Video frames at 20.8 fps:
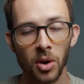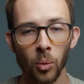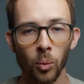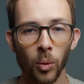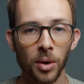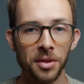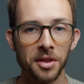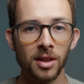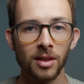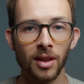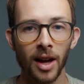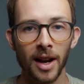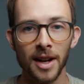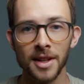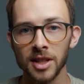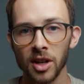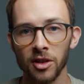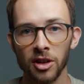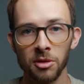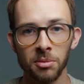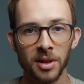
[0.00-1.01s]
when the light is
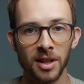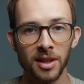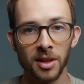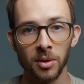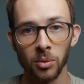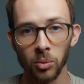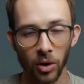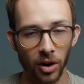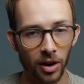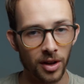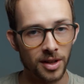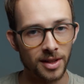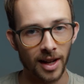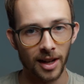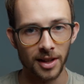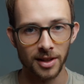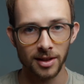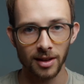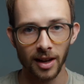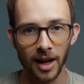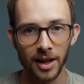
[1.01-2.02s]
going to be the worst
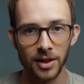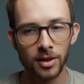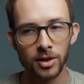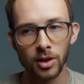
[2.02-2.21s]
outside.